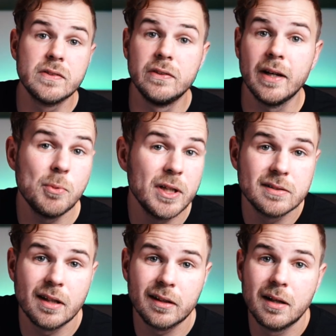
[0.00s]
today we are
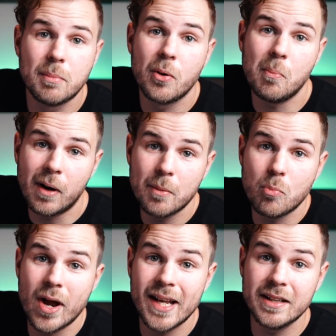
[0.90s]
talking about my
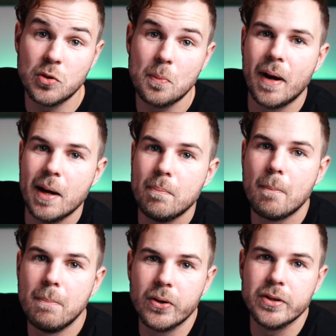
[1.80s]
brand new paper
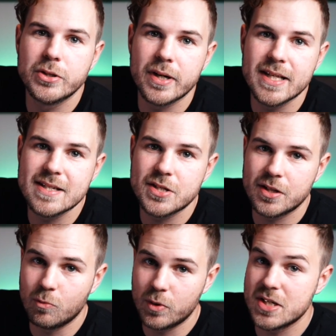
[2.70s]
burn
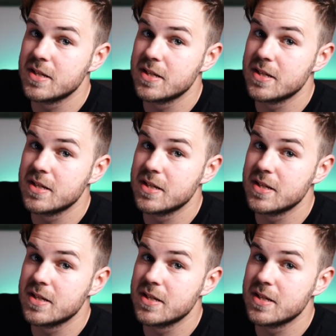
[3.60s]
transition, which